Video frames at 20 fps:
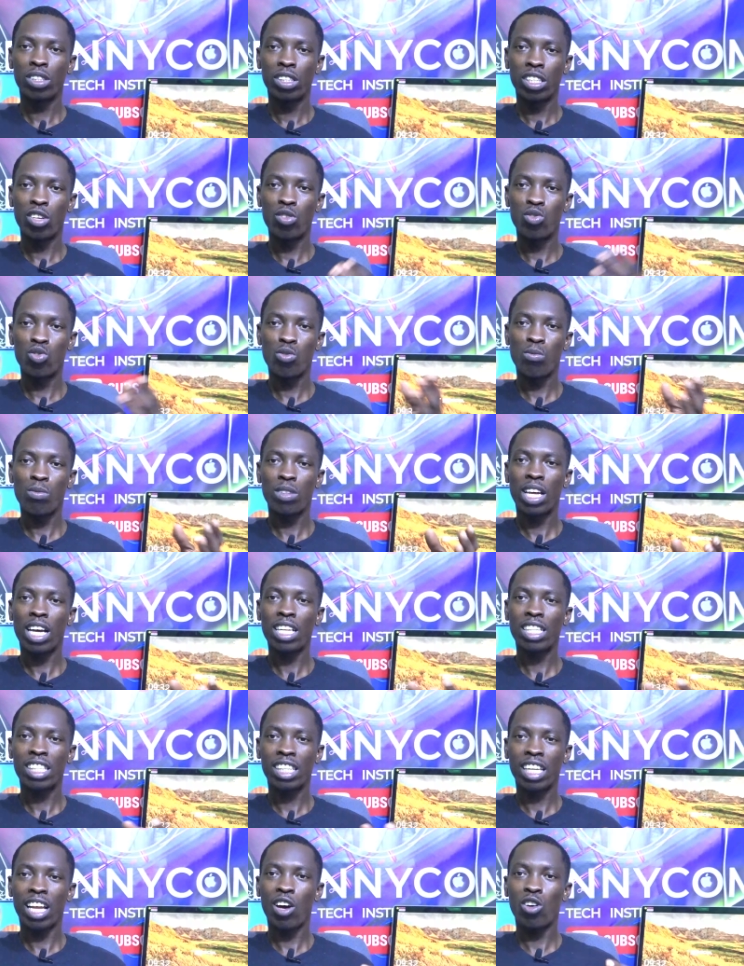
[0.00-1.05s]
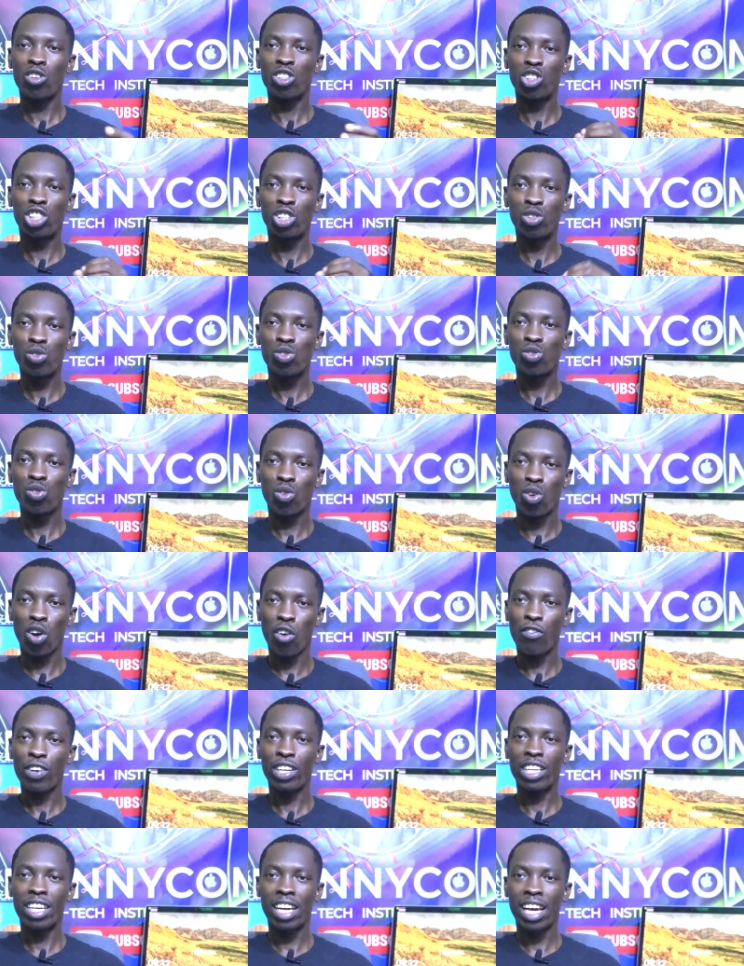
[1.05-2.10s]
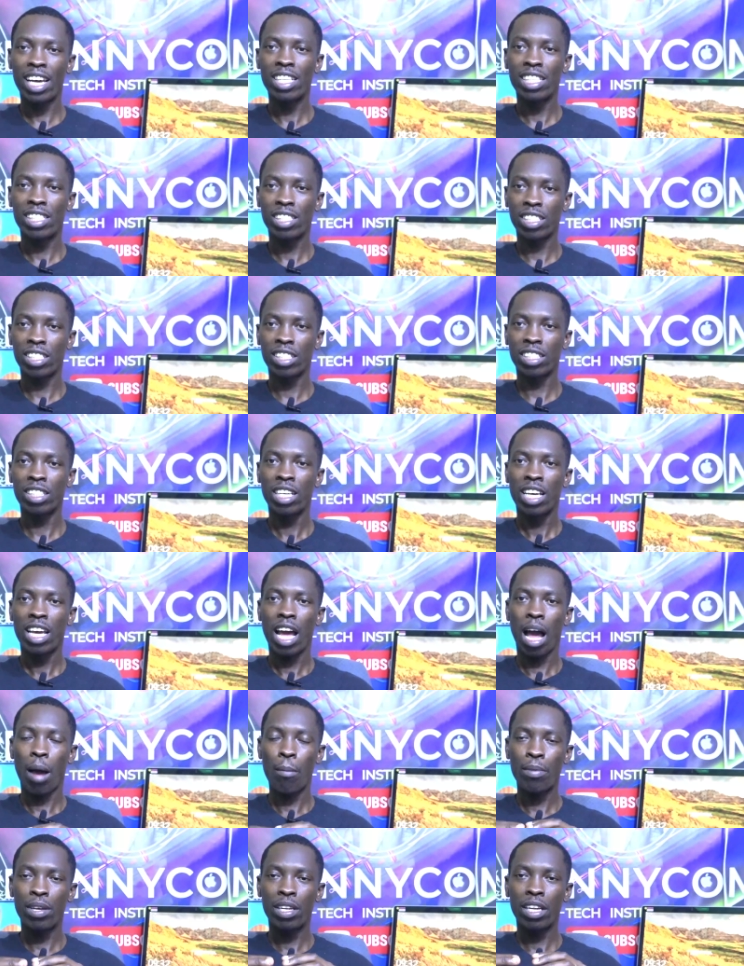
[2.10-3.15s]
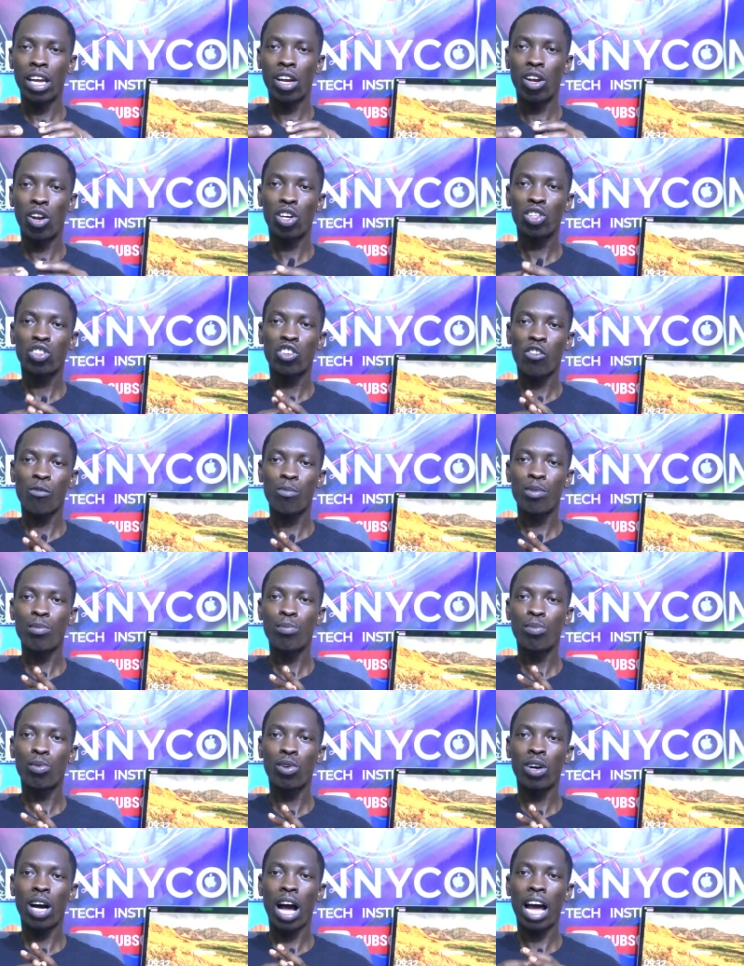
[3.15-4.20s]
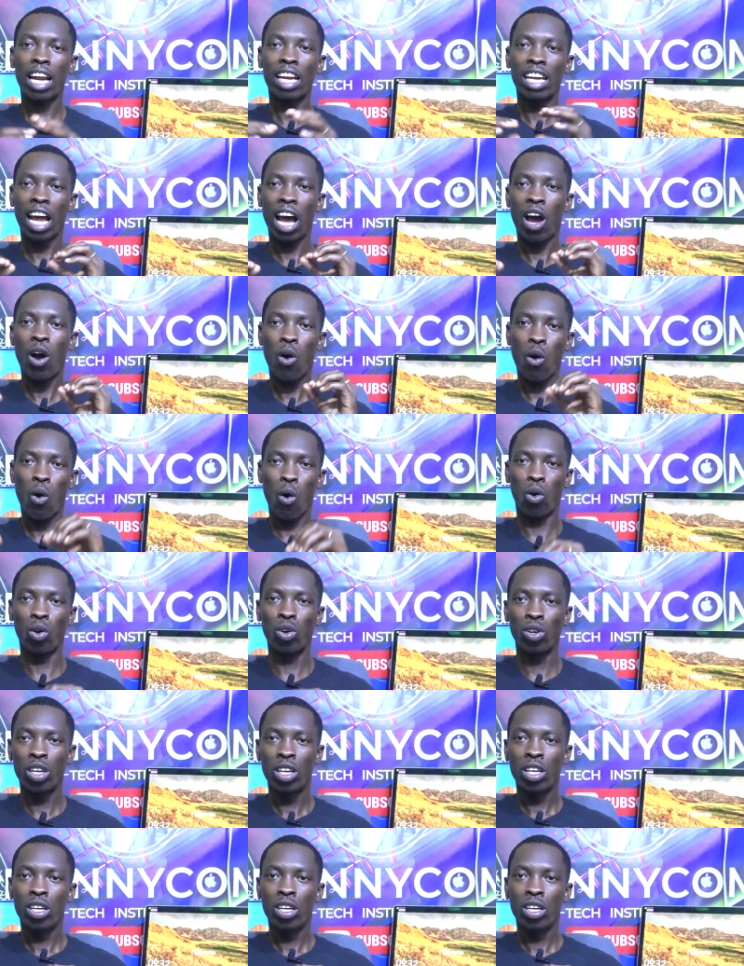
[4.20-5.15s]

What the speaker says: The Zoom that now, due to COVID-19, a lot of people are now on.